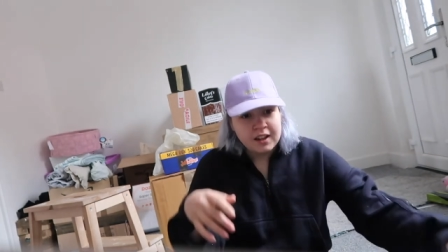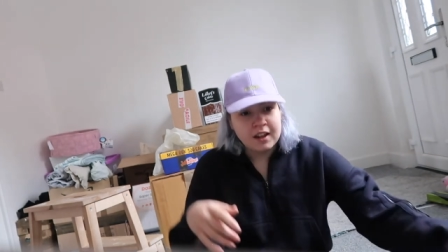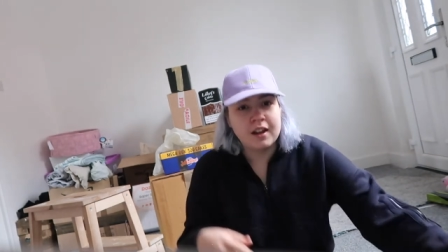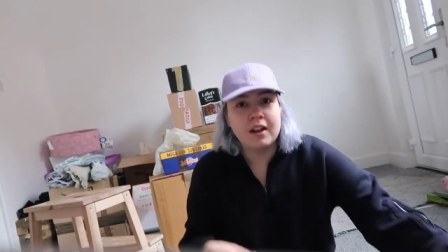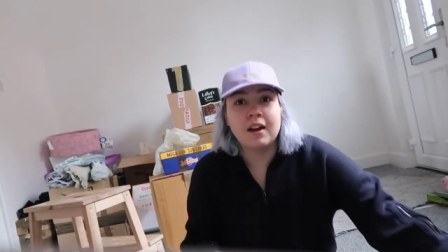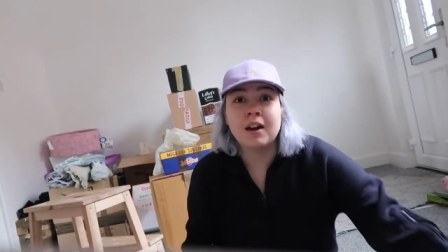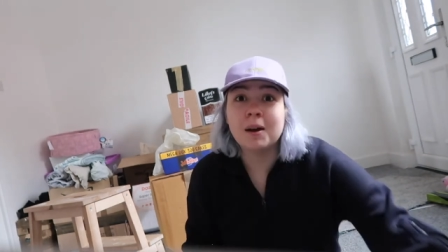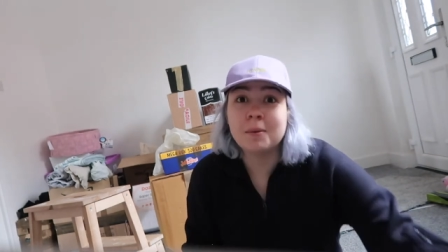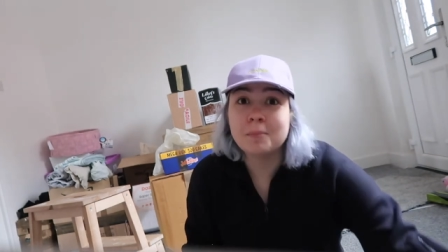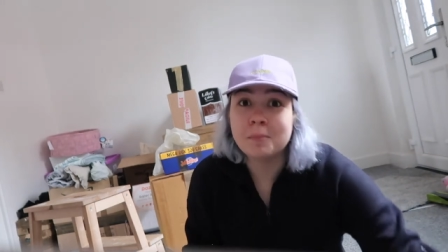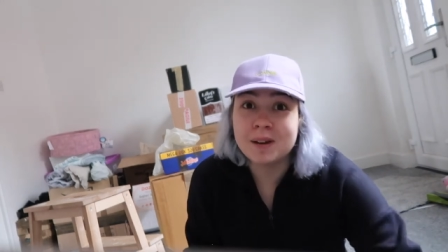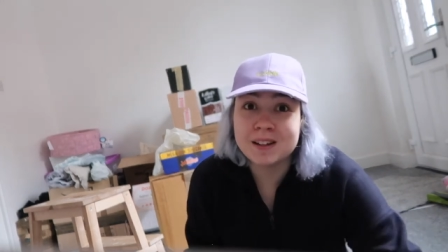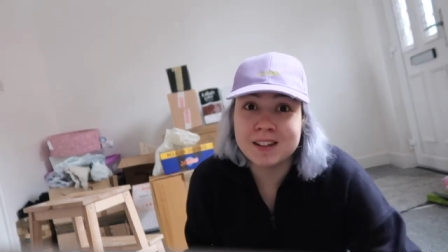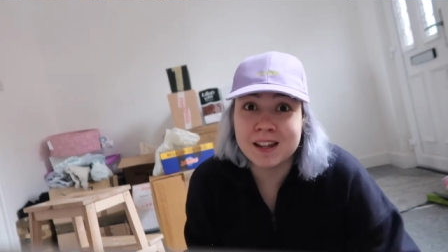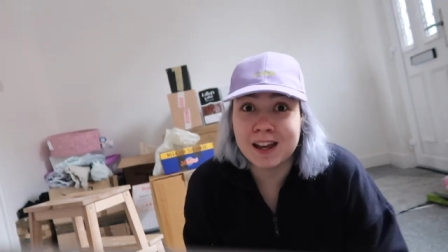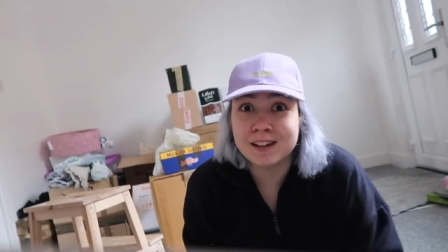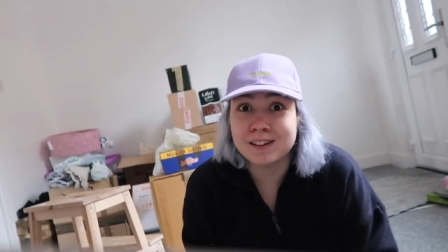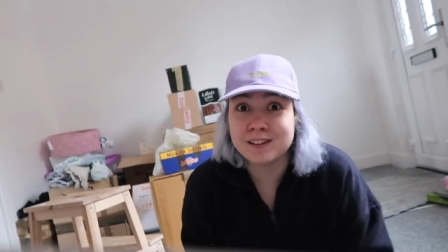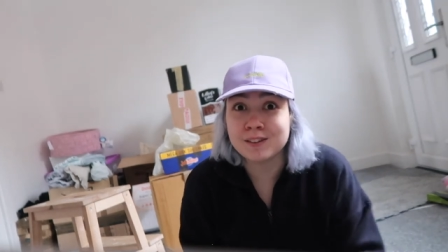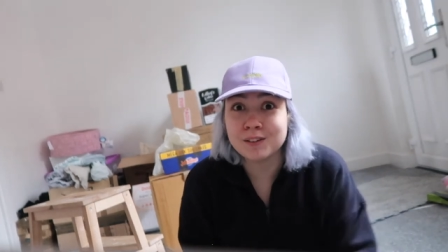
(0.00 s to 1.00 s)
Uh, my
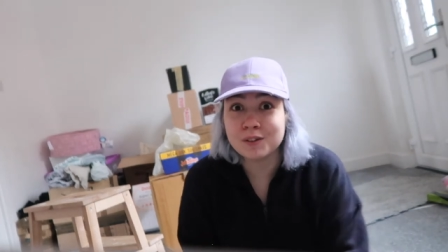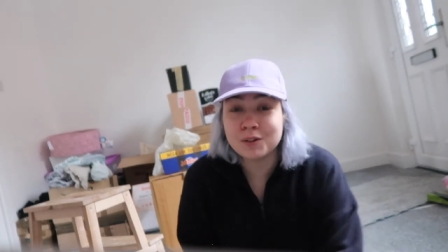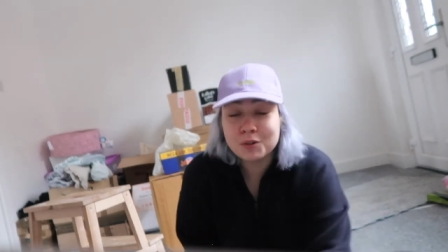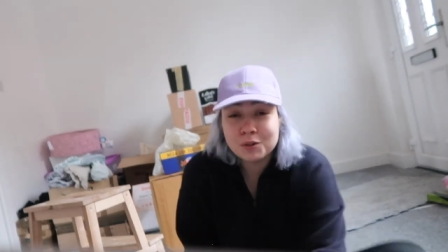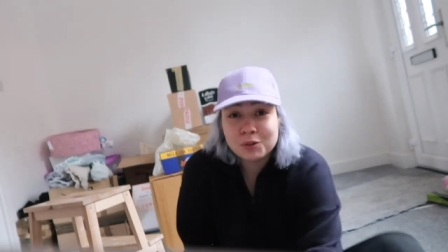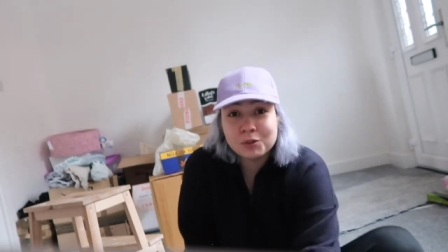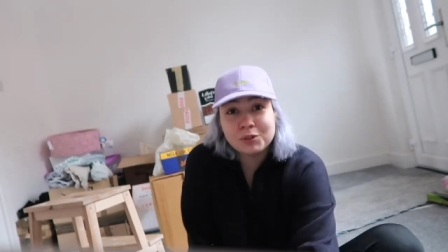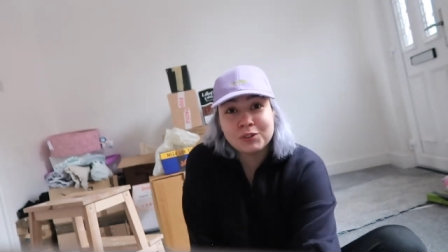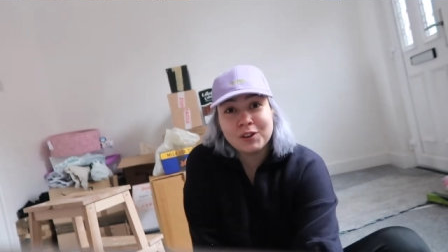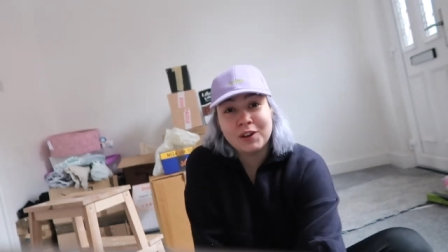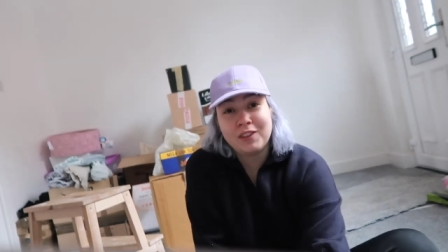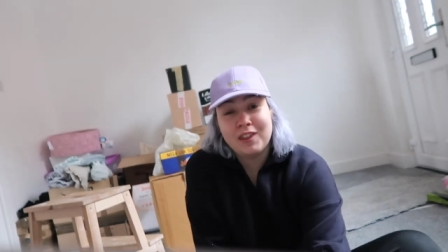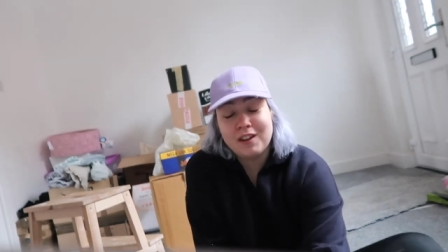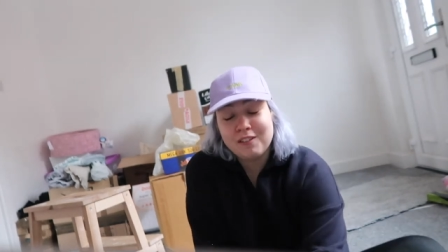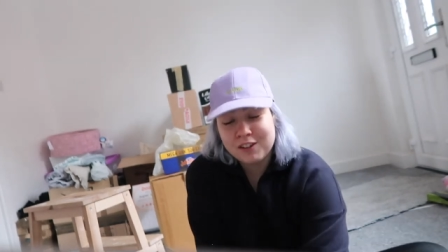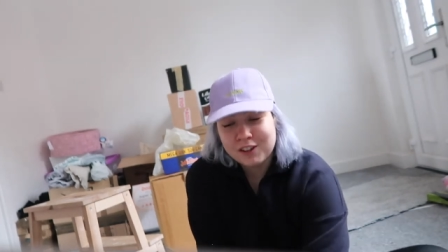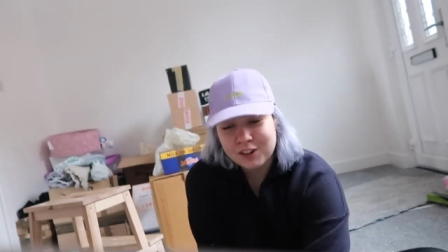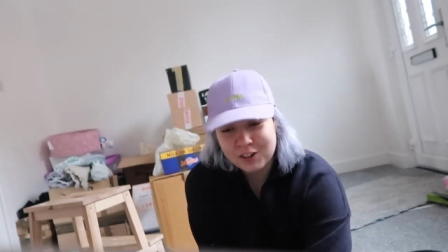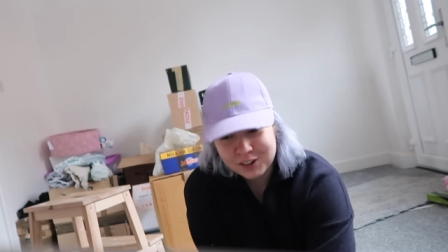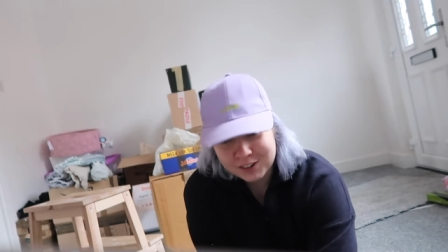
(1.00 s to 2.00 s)
dad is also
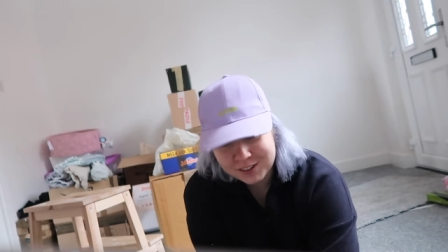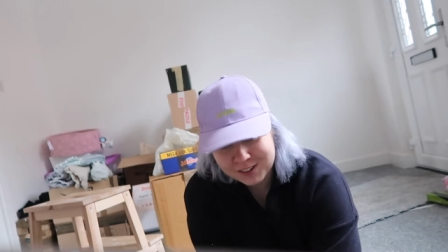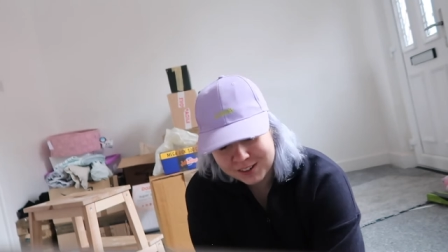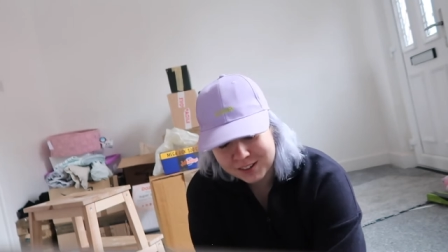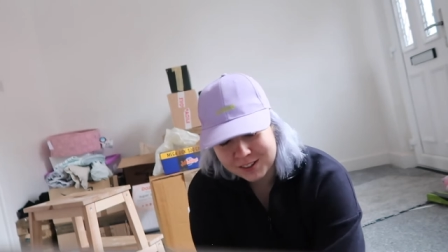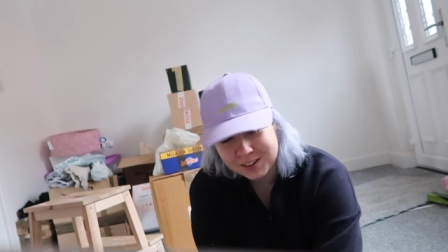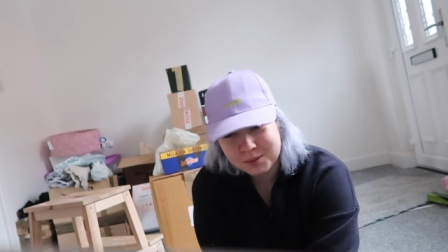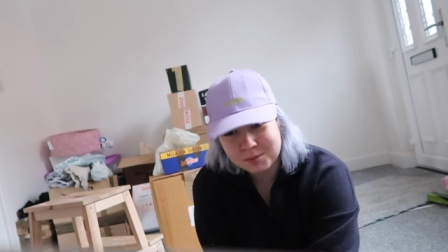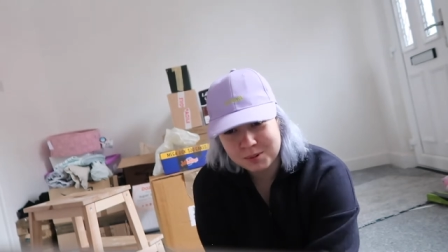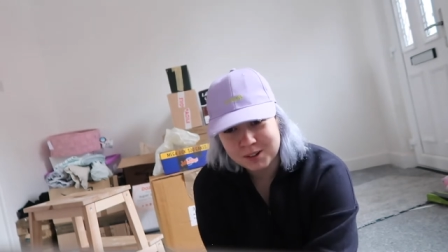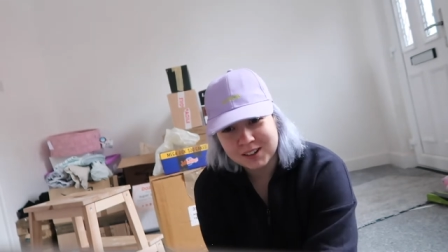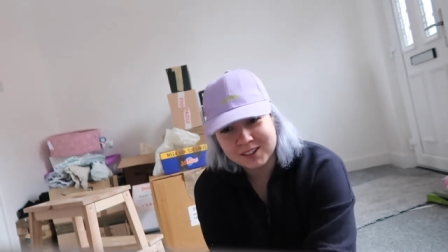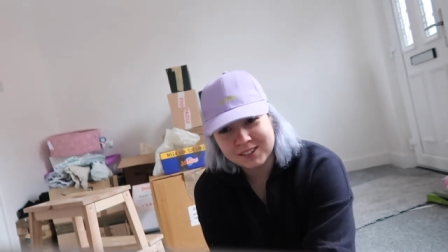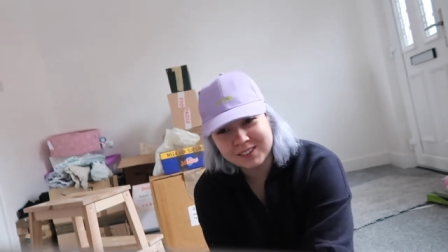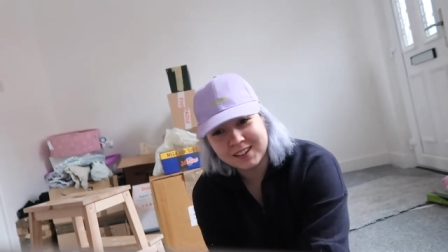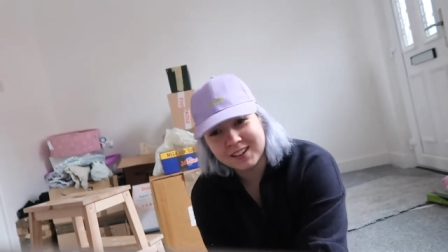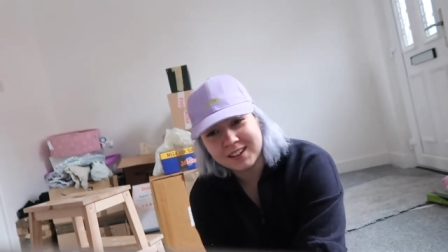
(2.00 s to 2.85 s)
very kindly going to bring us